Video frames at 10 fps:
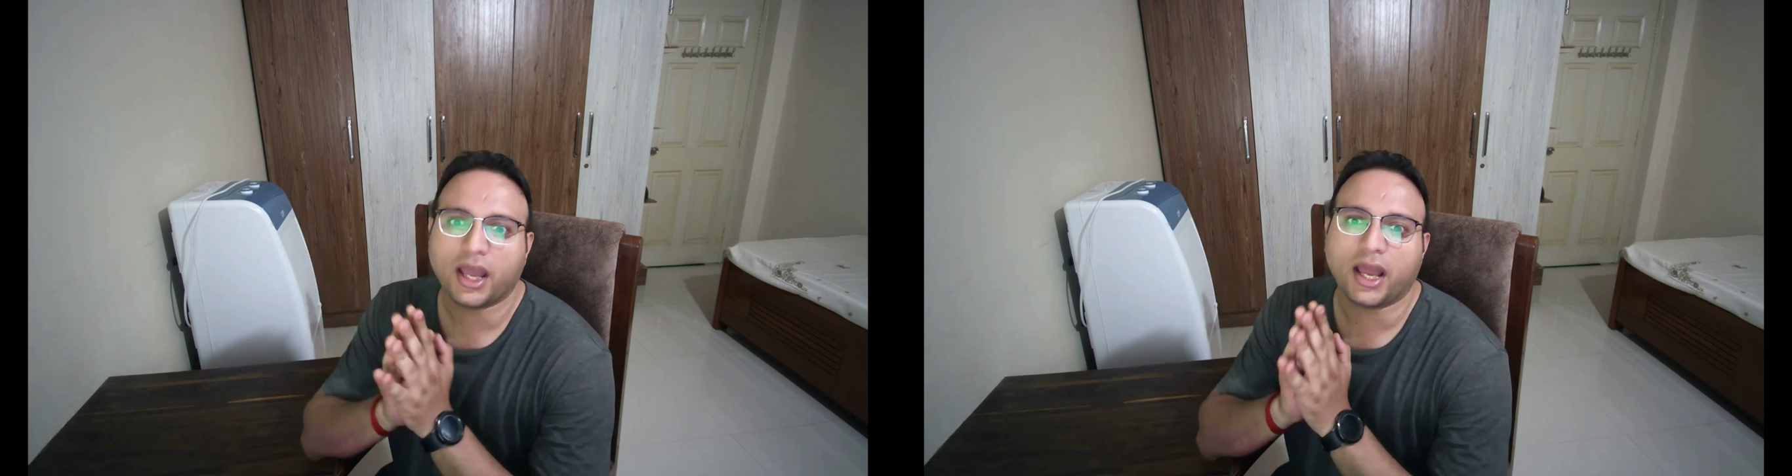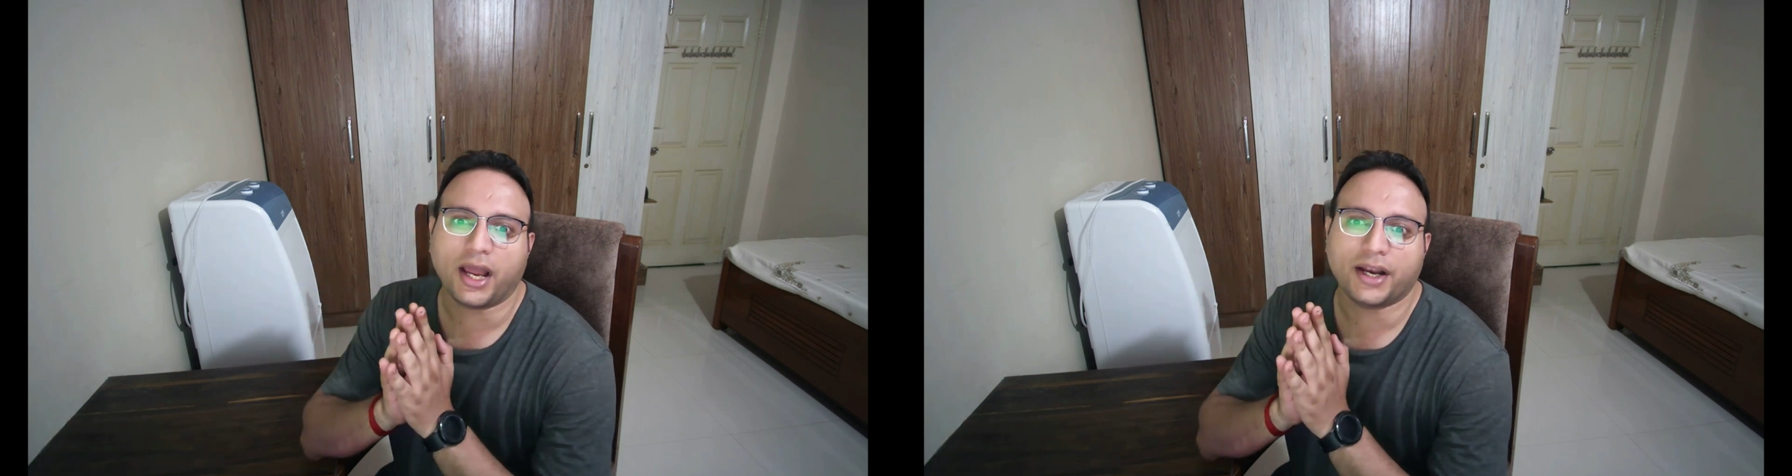
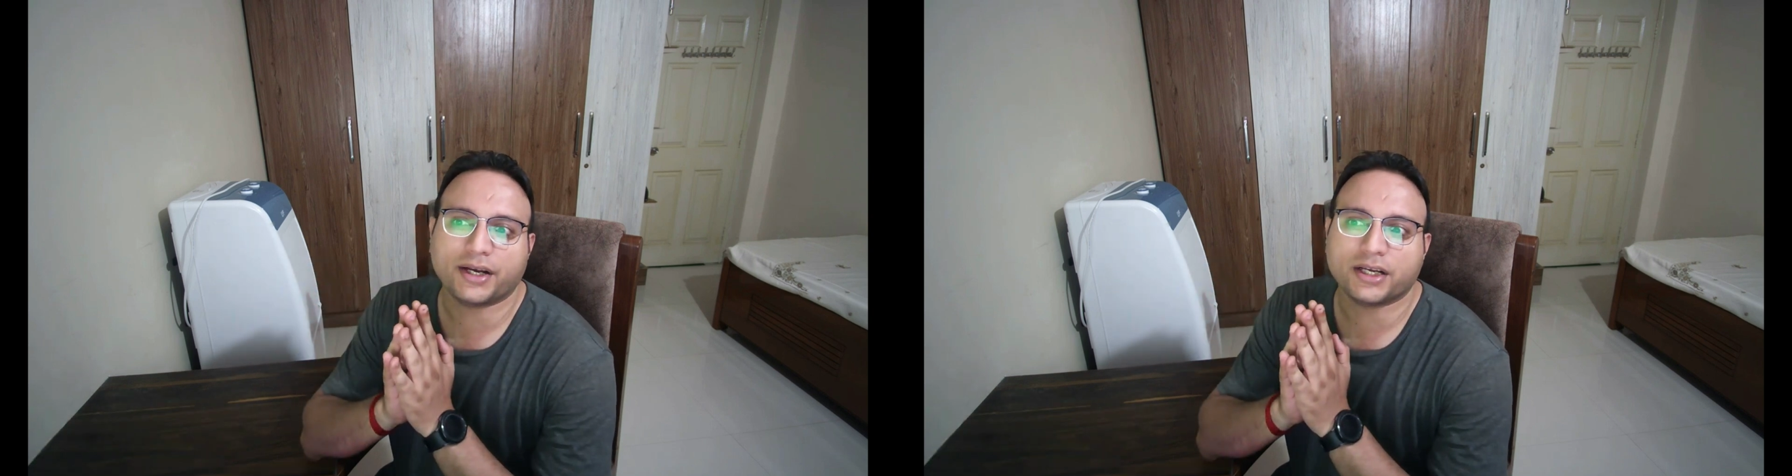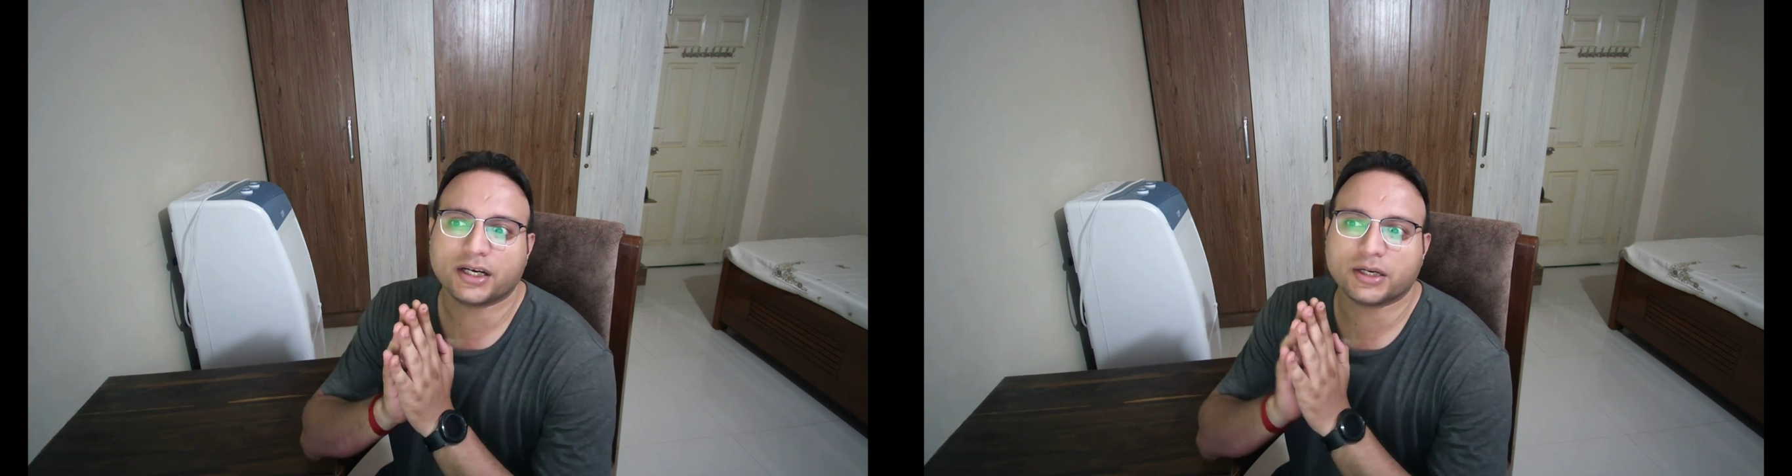
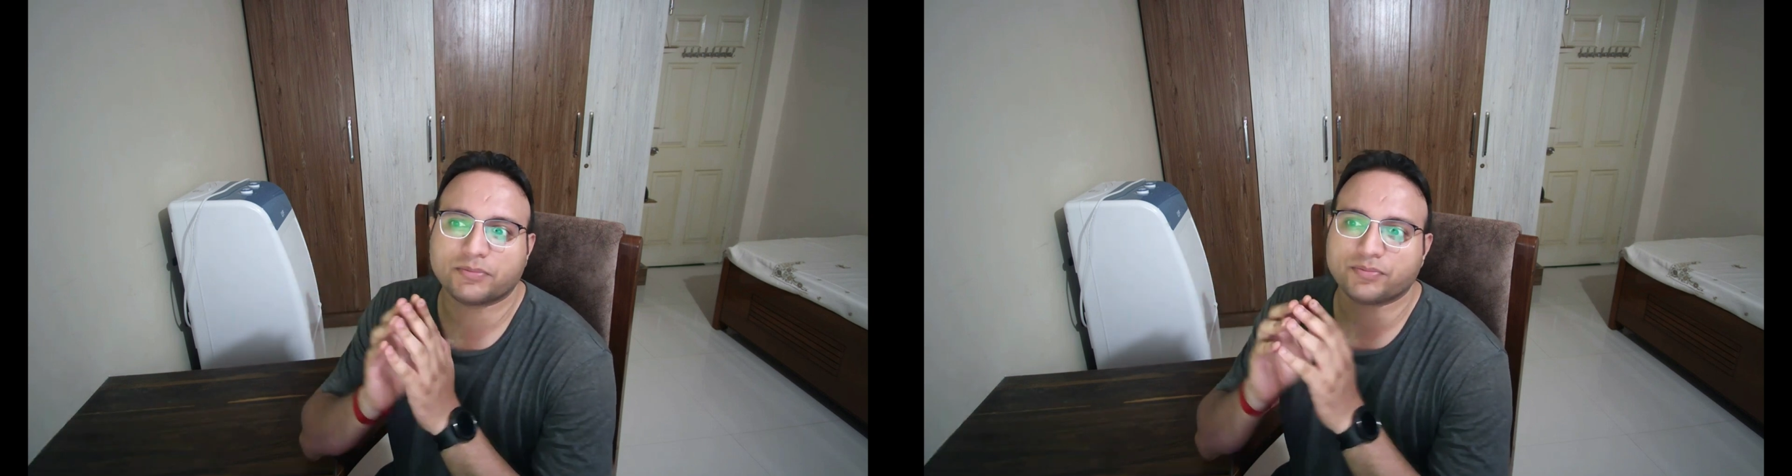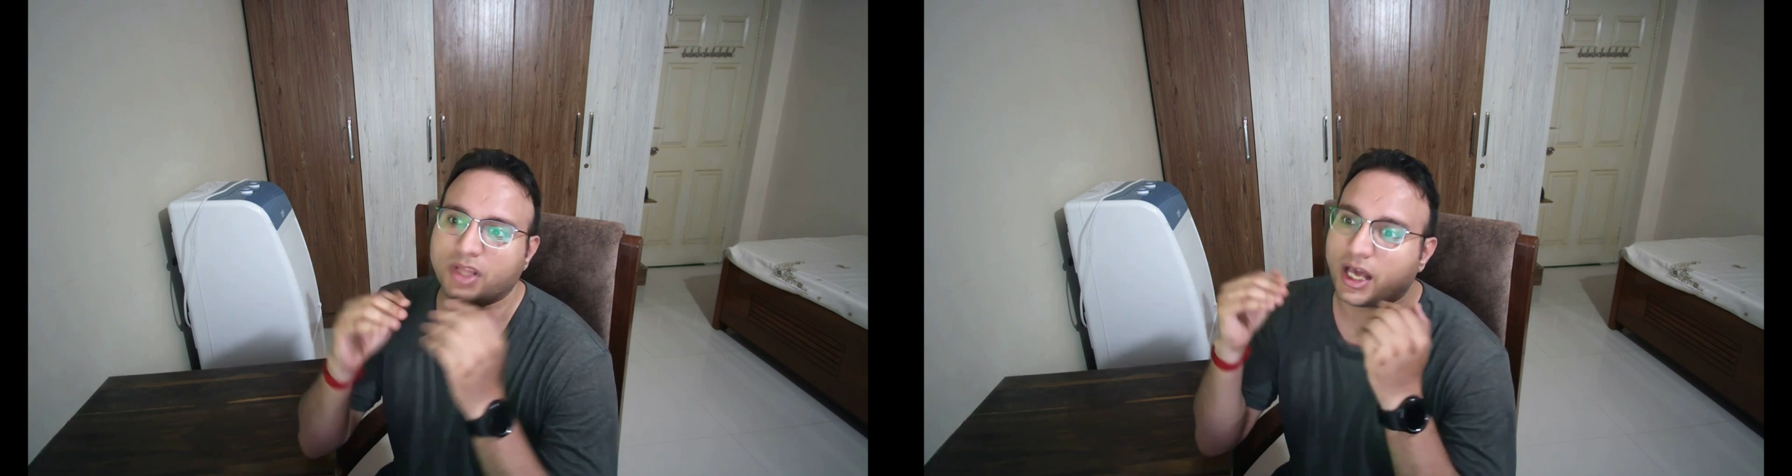and
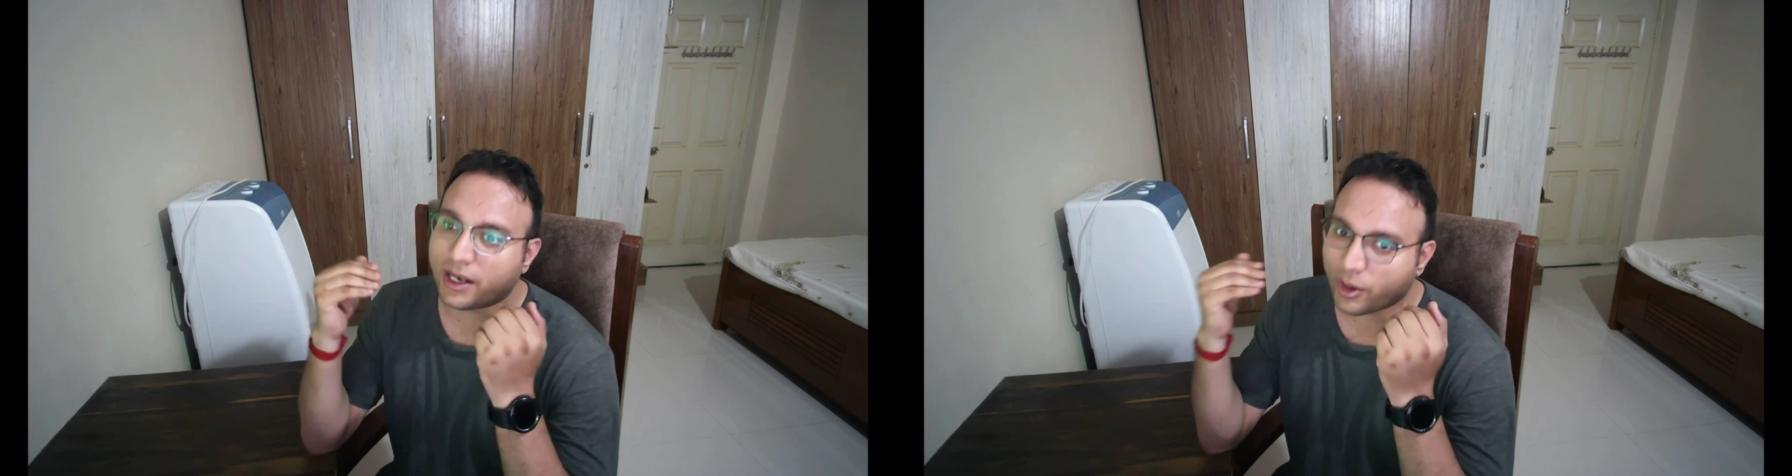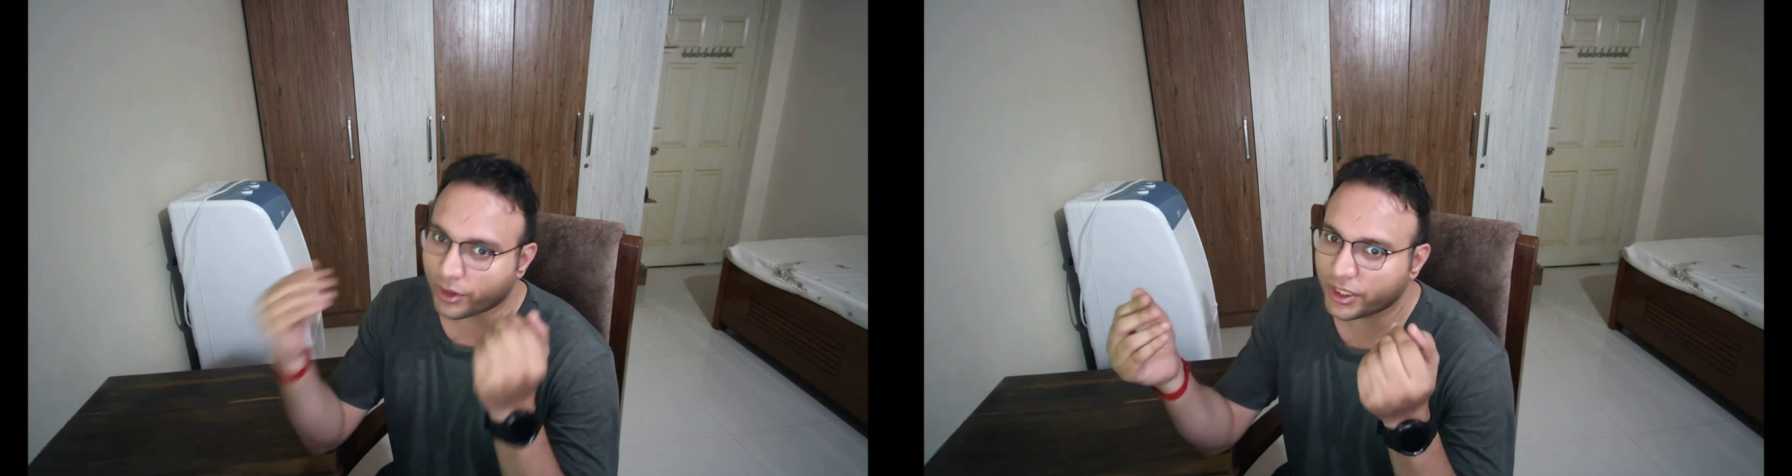
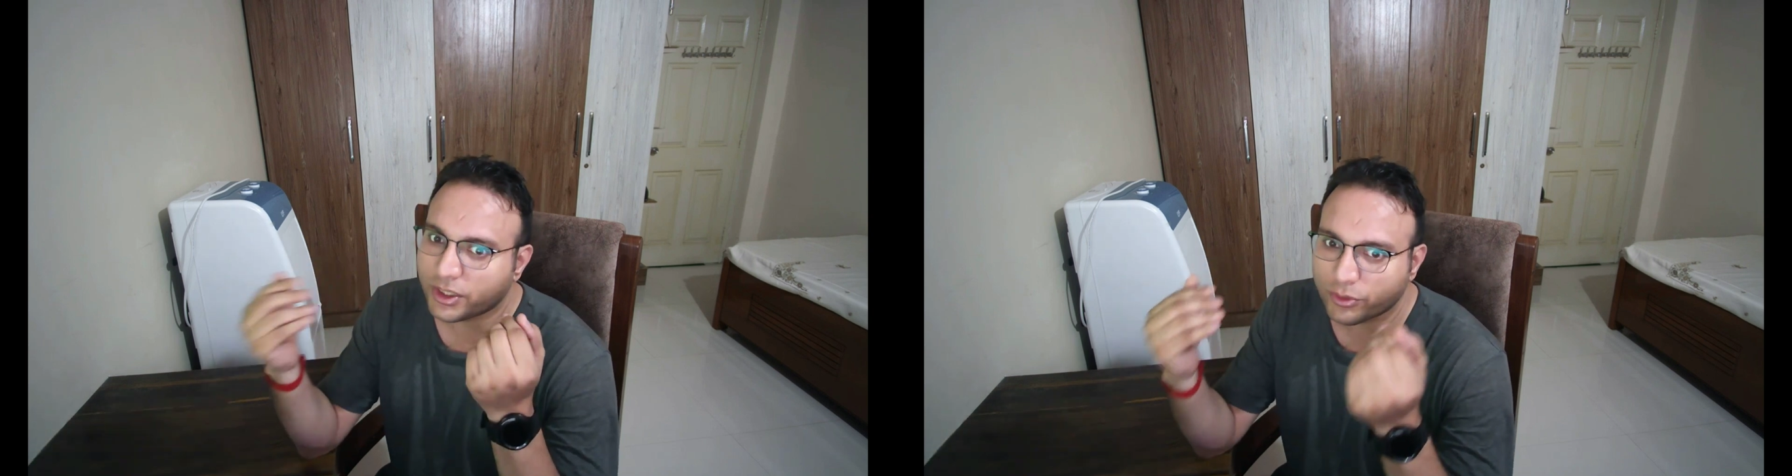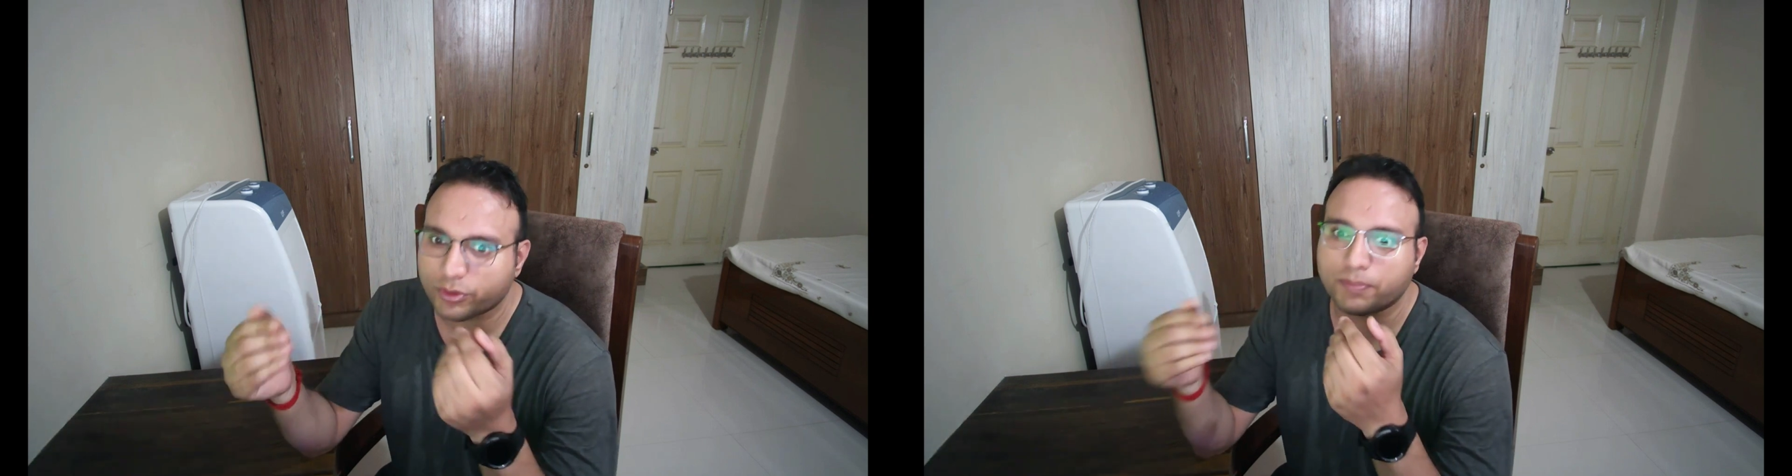allowing
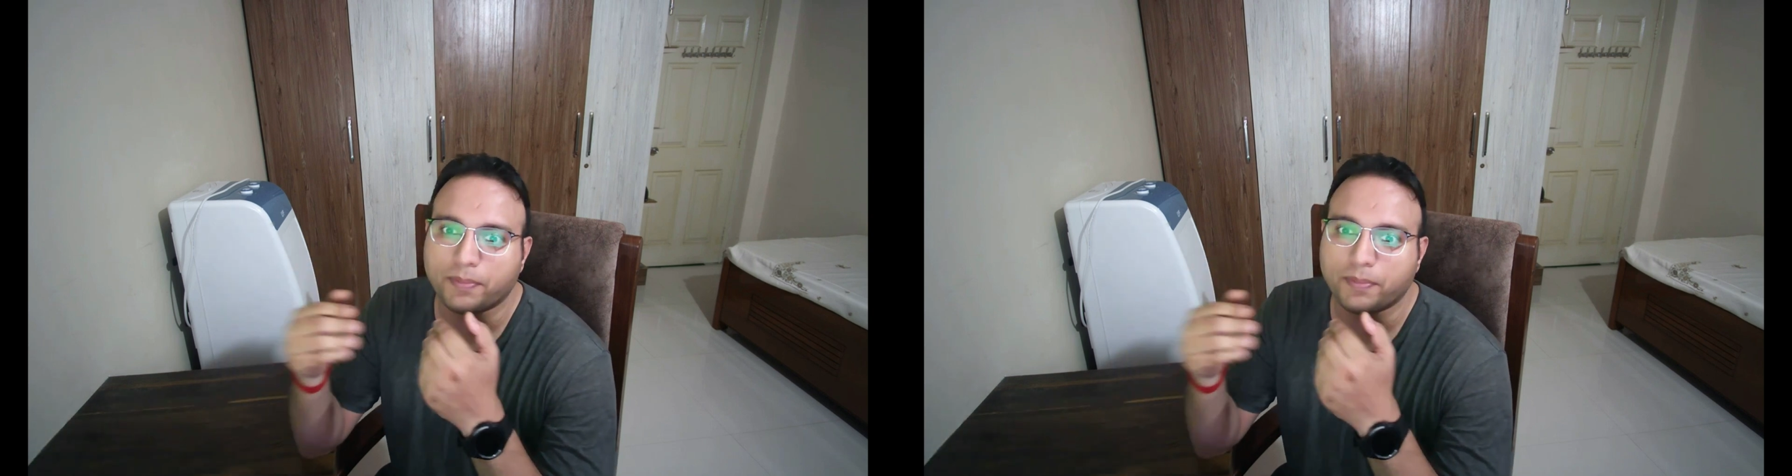you to